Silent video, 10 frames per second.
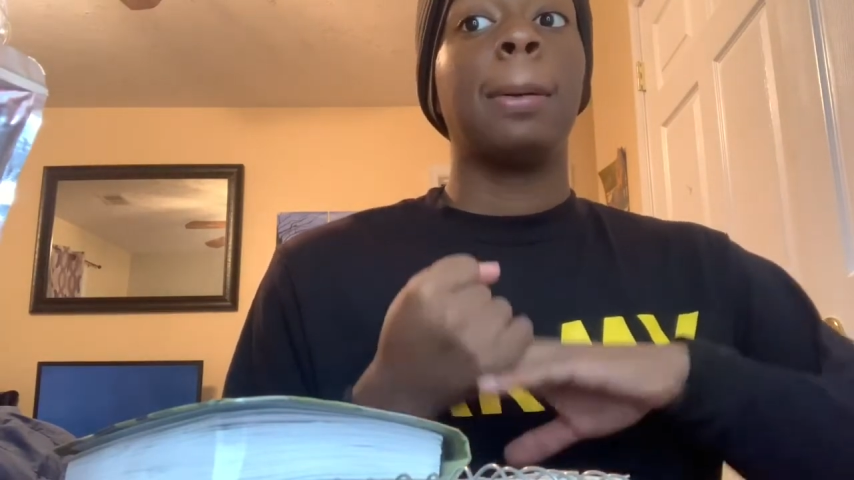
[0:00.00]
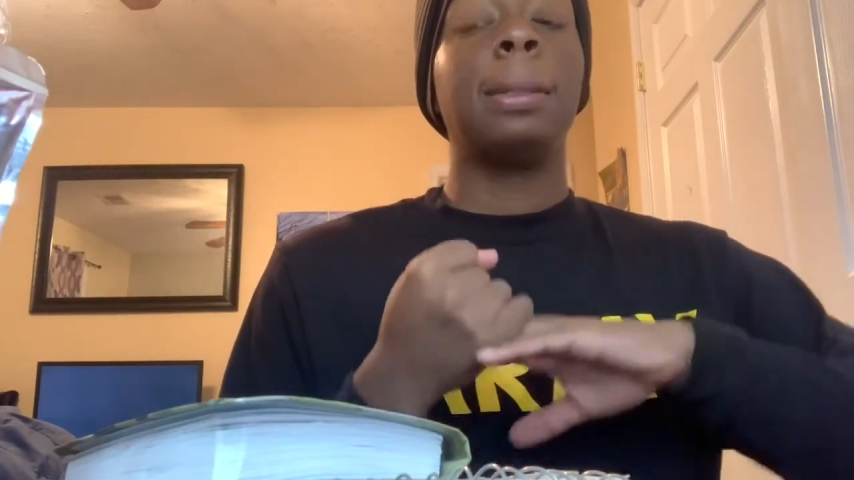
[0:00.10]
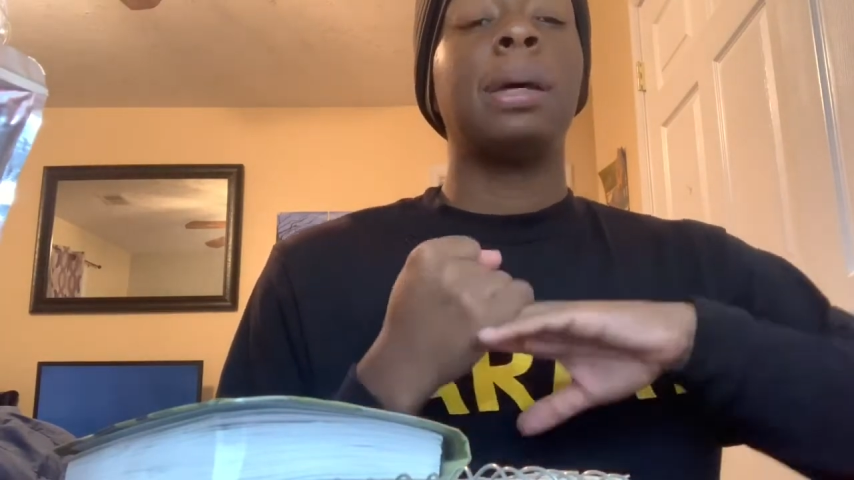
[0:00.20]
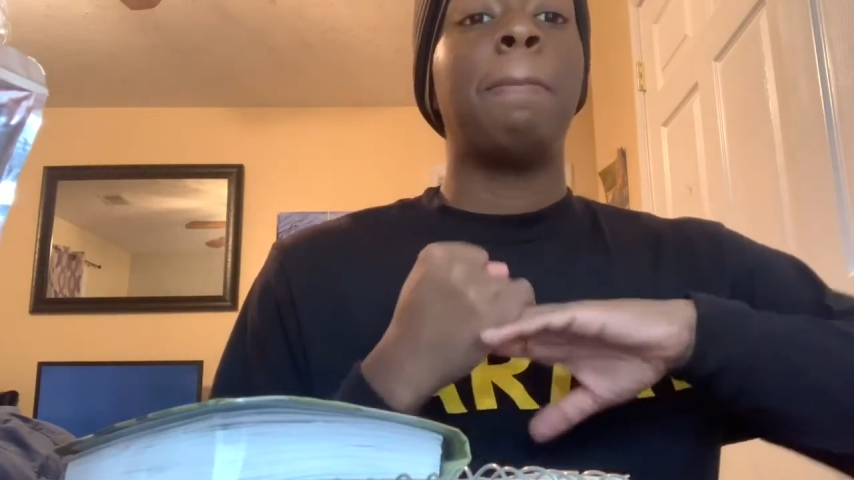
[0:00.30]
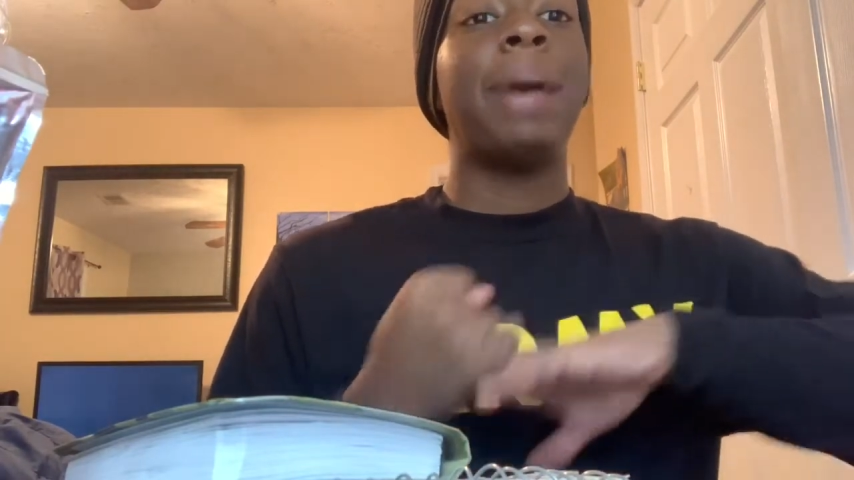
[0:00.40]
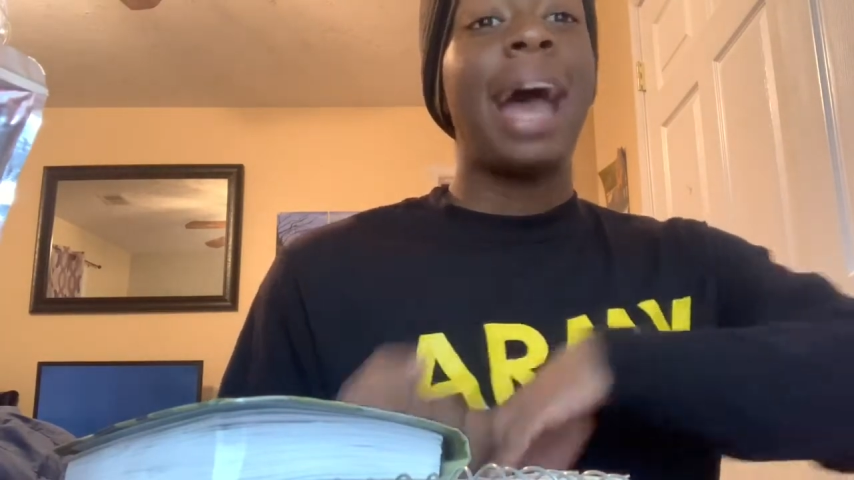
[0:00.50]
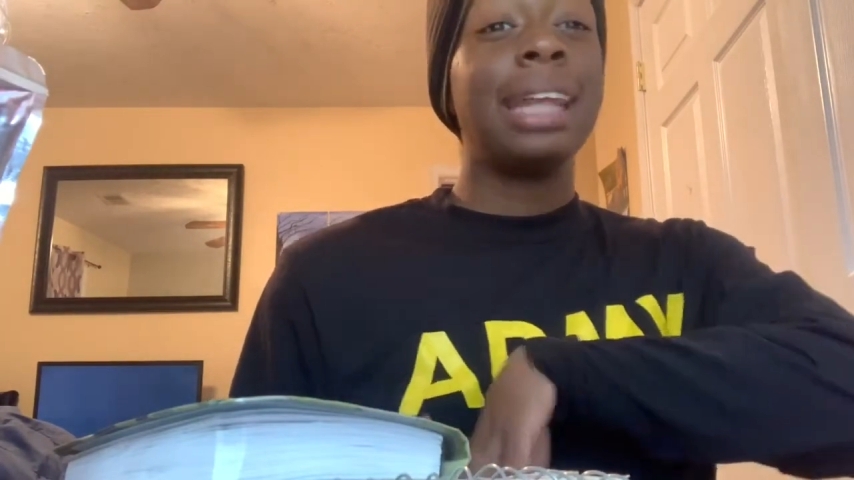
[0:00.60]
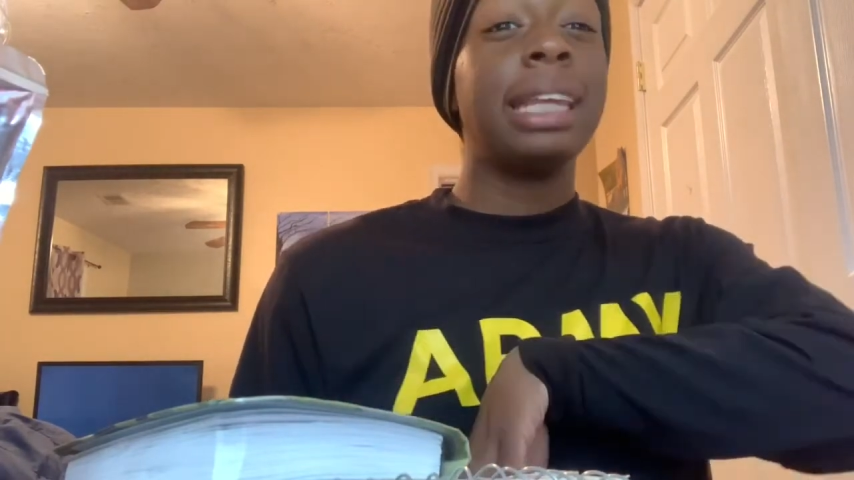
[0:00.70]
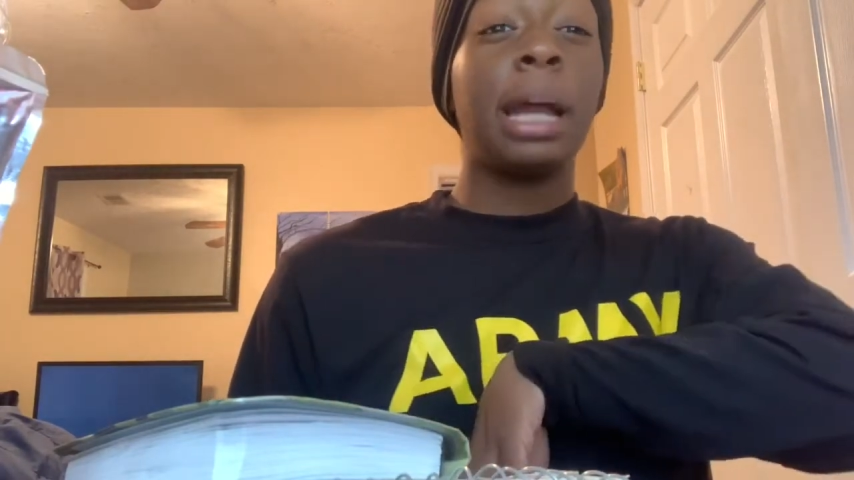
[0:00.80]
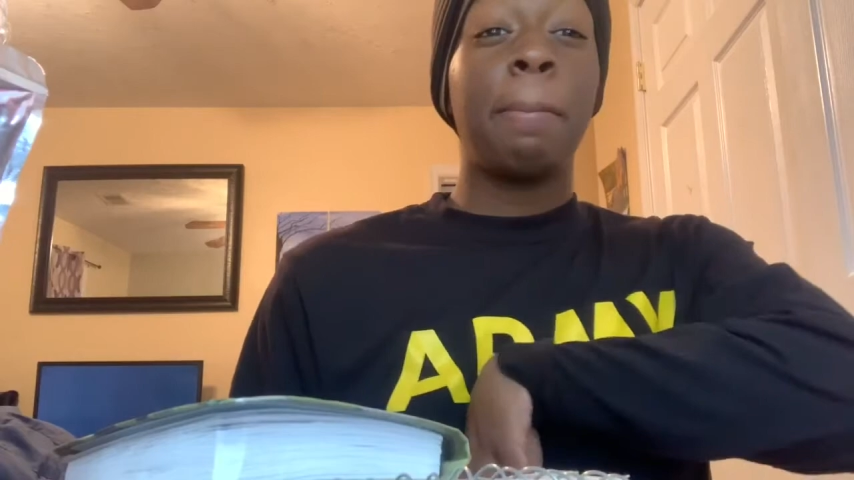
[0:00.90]
The
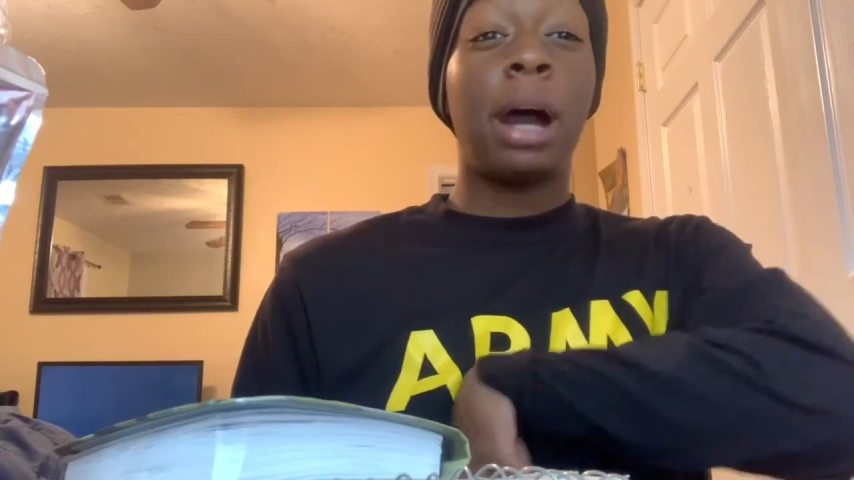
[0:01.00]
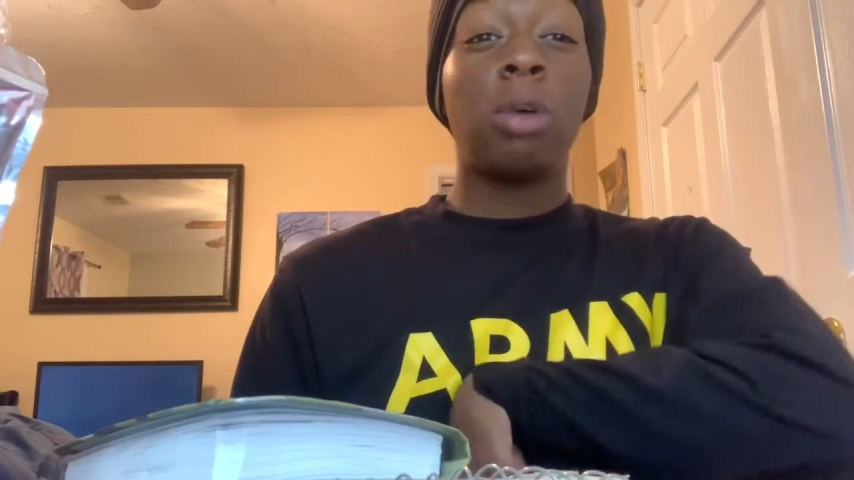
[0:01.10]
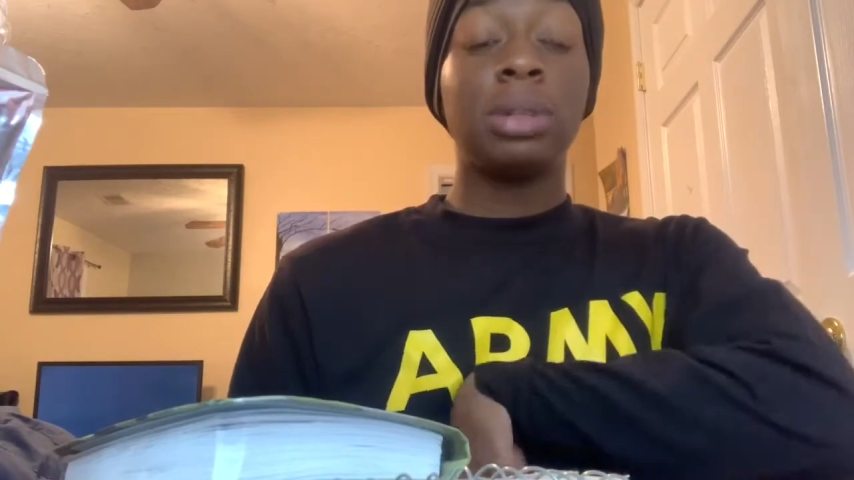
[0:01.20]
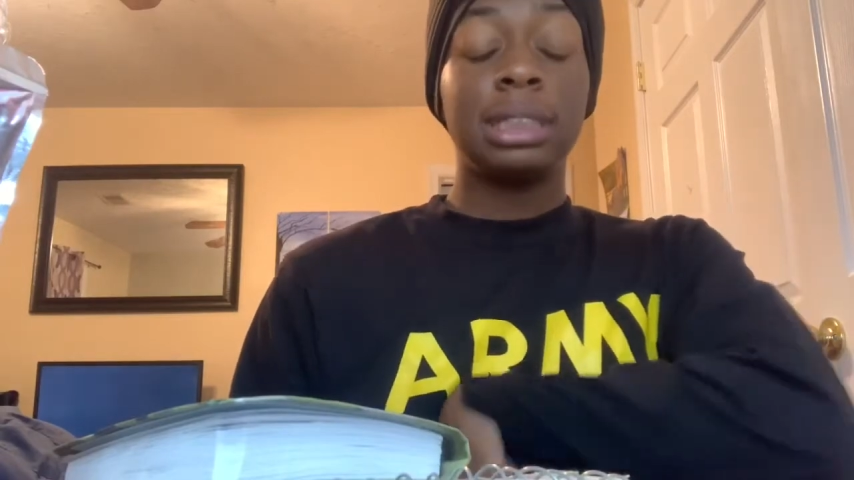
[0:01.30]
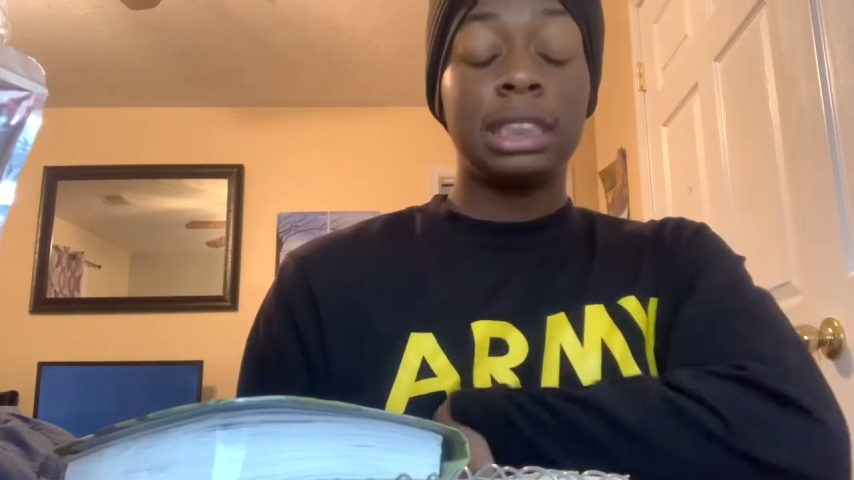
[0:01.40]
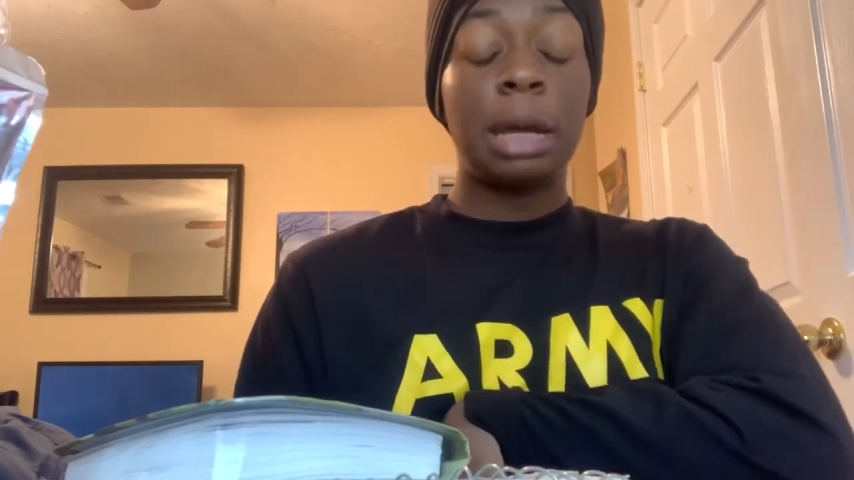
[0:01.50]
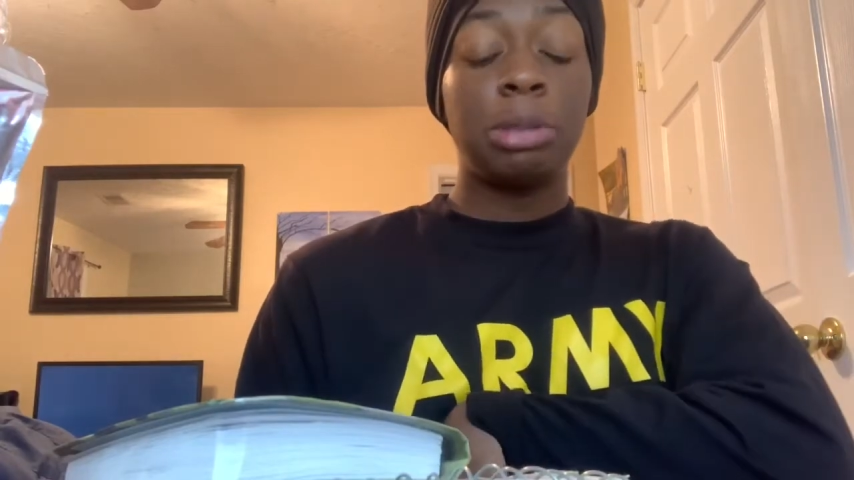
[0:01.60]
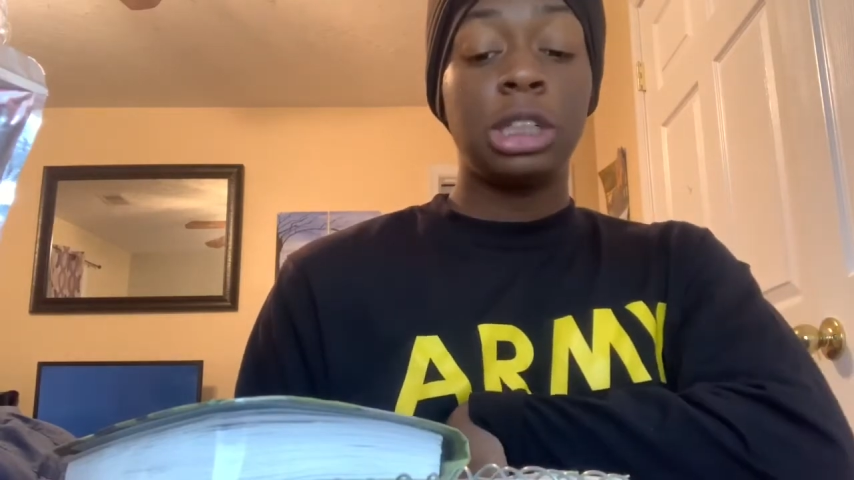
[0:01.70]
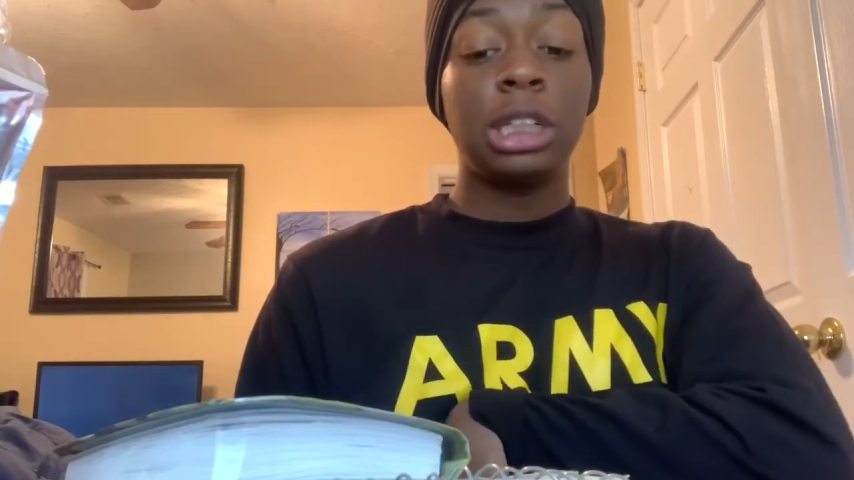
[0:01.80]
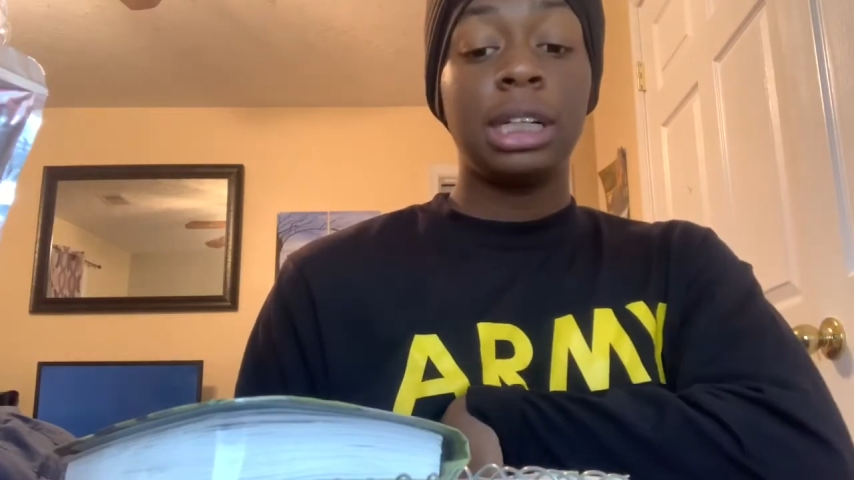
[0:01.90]
bad thing about
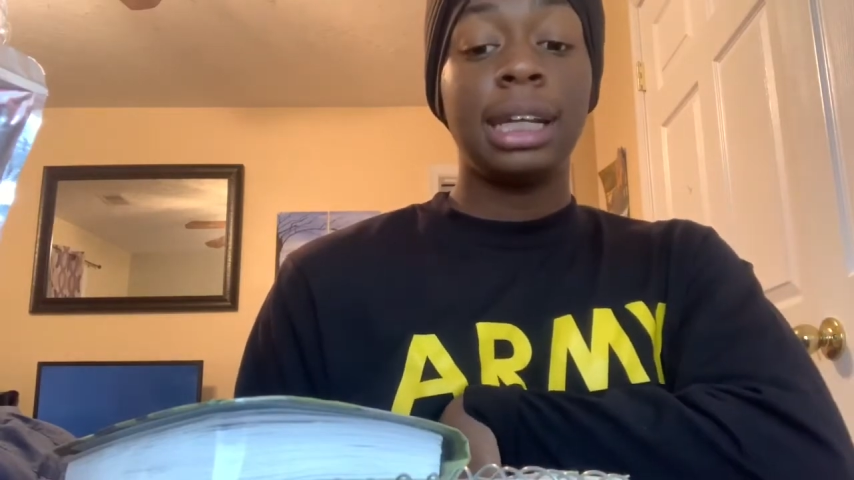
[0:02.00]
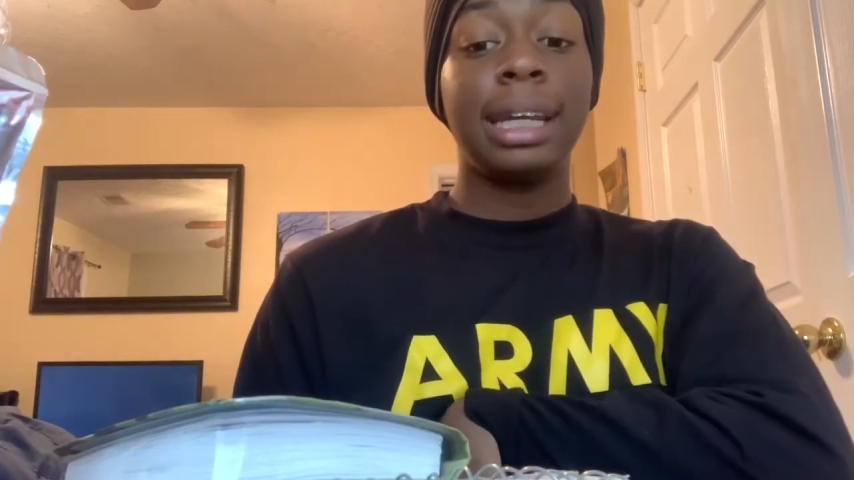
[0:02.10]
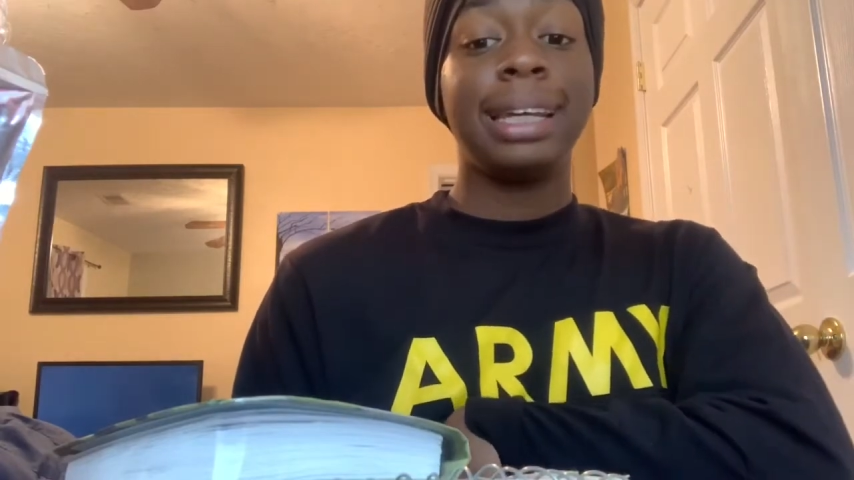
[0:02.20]
reception